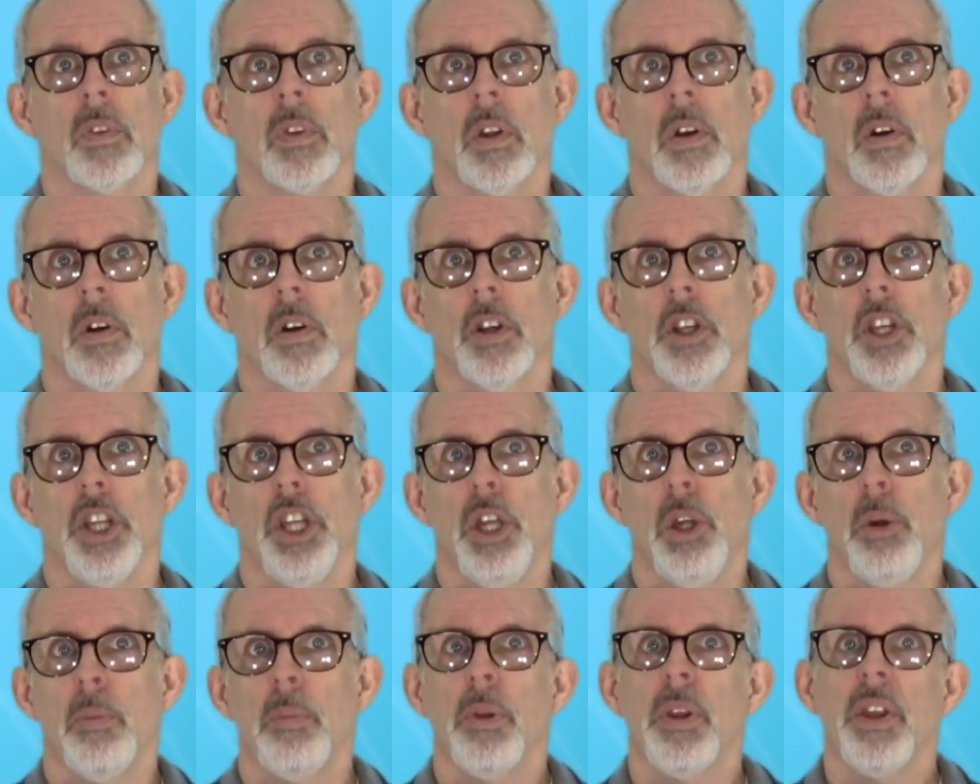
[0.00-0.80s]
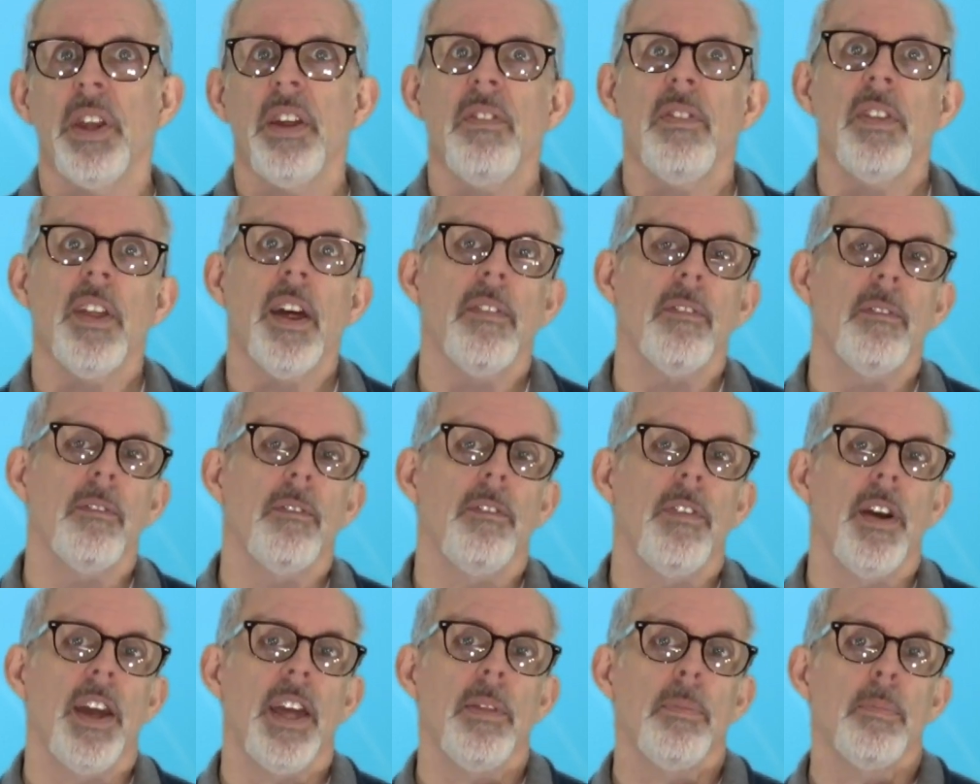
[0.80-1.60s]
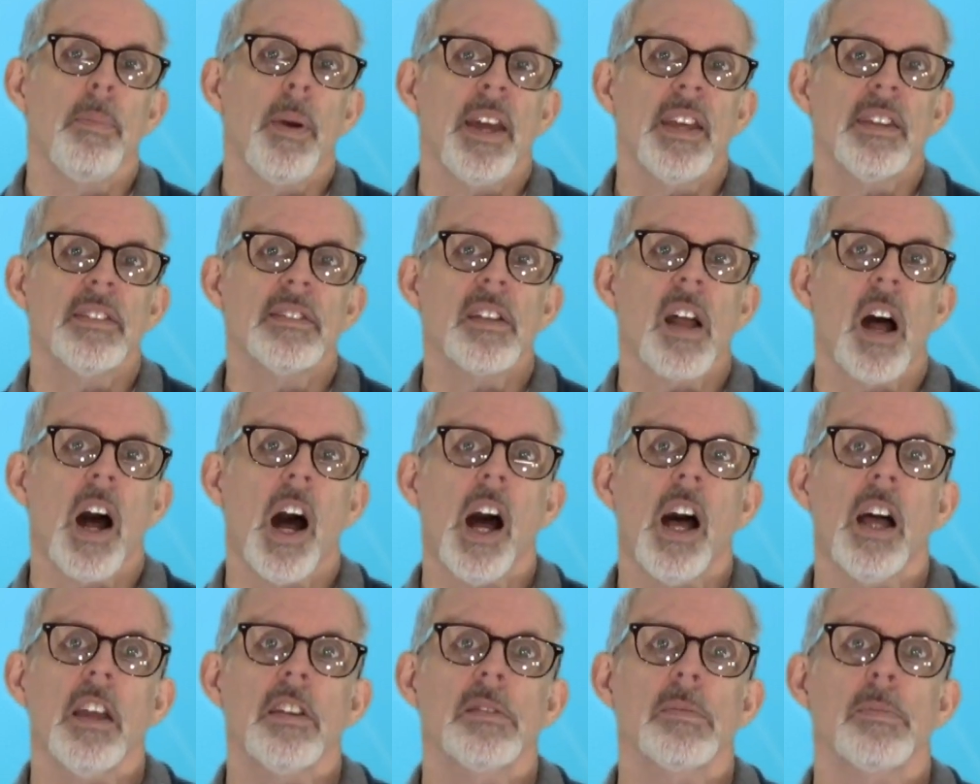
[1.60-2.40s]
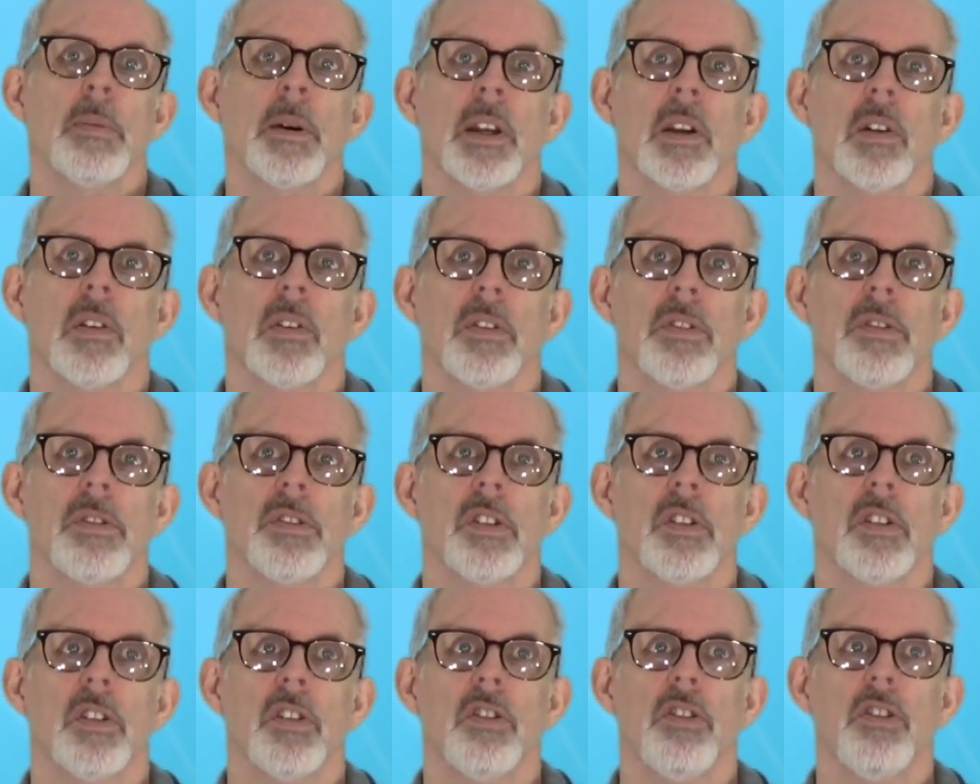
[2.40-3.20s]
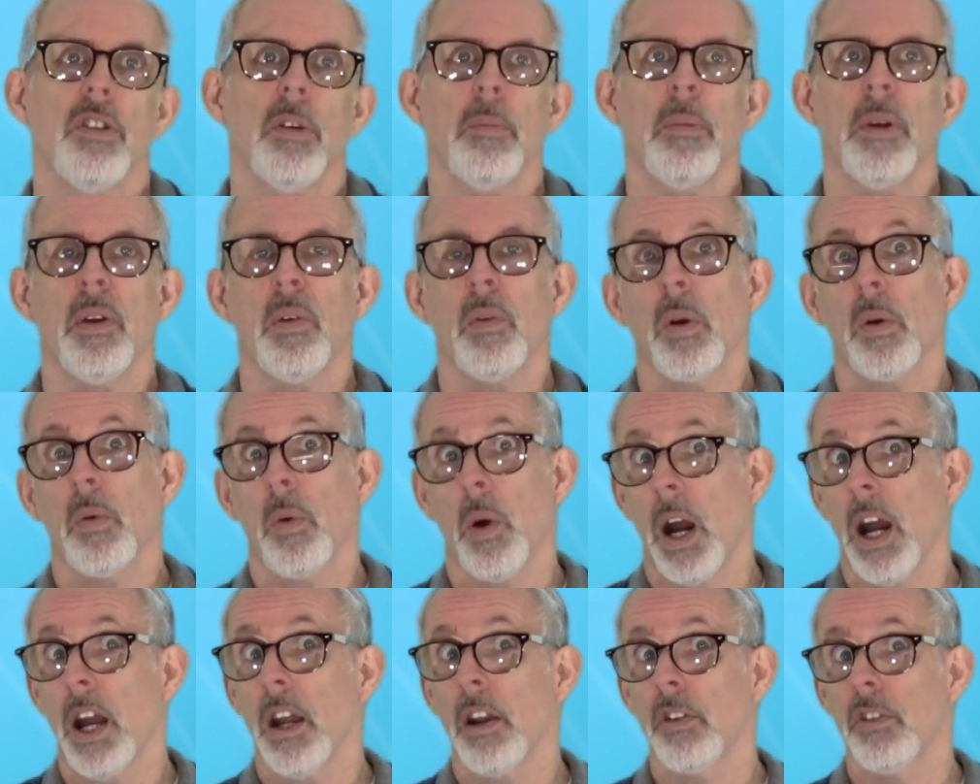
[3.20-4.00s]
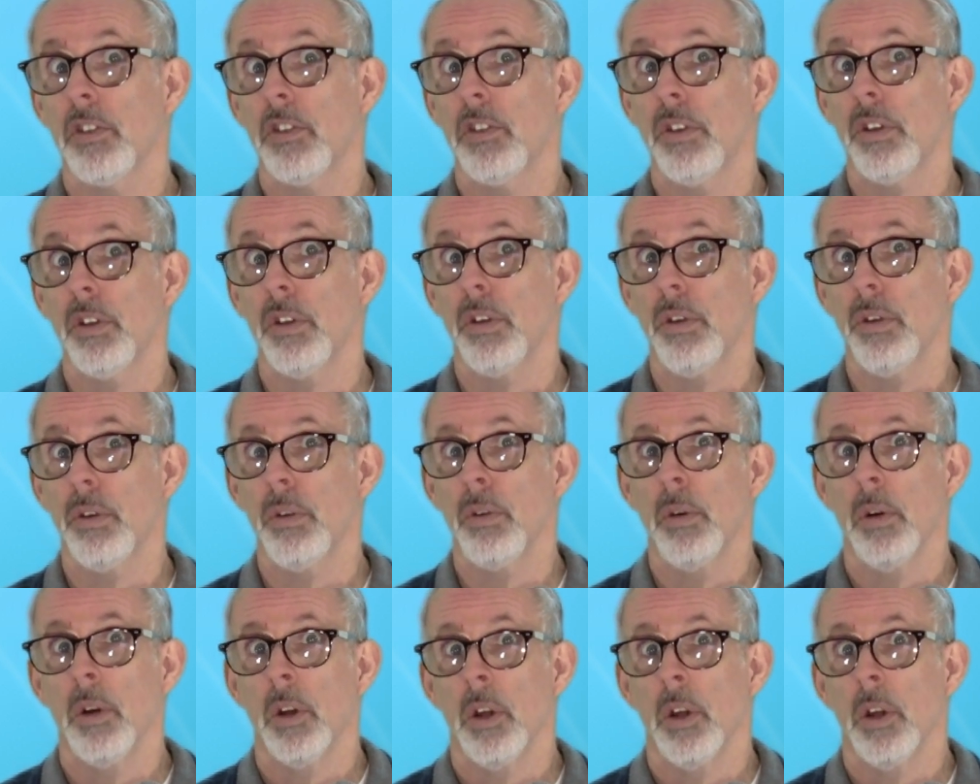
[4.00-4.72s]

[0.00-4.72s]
Or do you believe that faith based hospitals should be required to